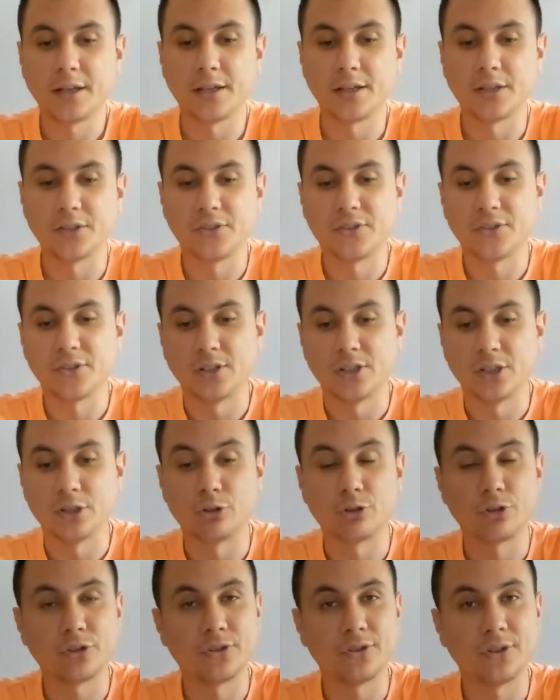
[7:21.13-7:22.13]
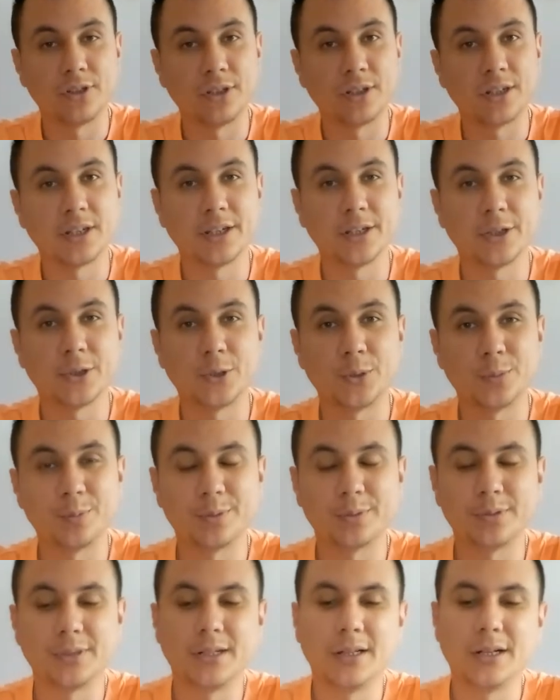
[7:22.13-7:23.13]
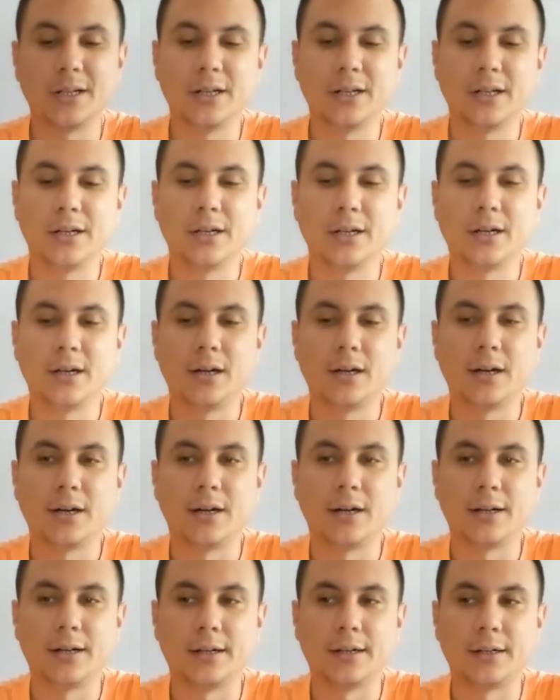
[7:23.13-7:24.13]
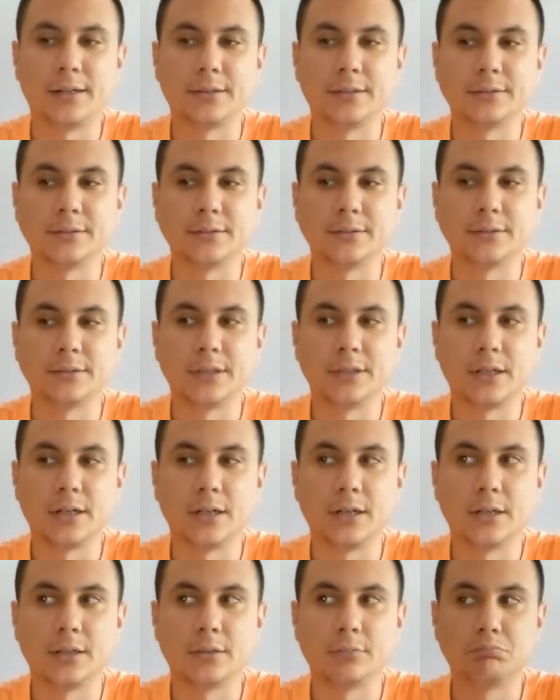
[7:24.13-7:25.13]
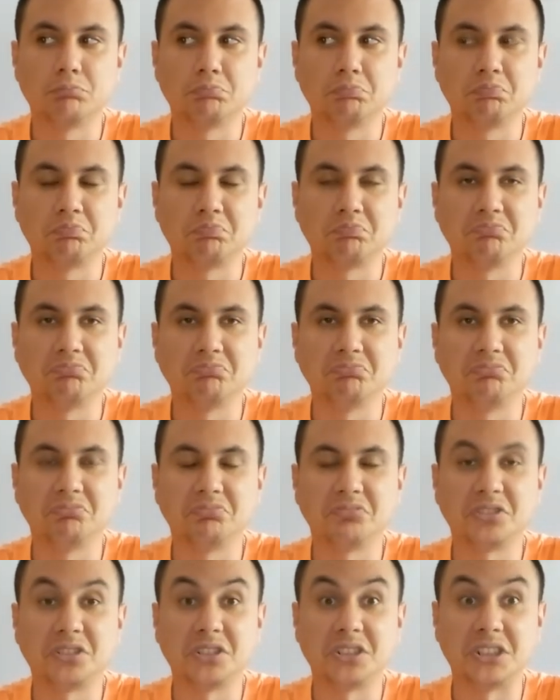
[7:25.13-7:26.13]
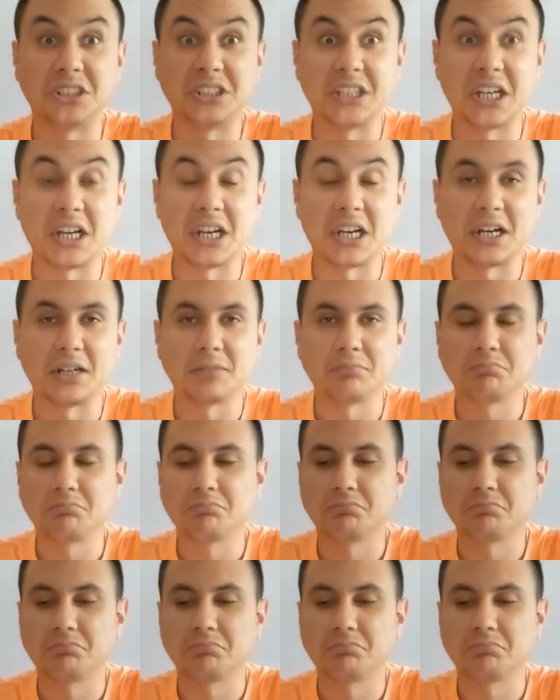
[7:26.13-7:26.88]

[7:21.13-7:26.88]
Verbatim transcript: It's interesting, I hope, and uh, yeah,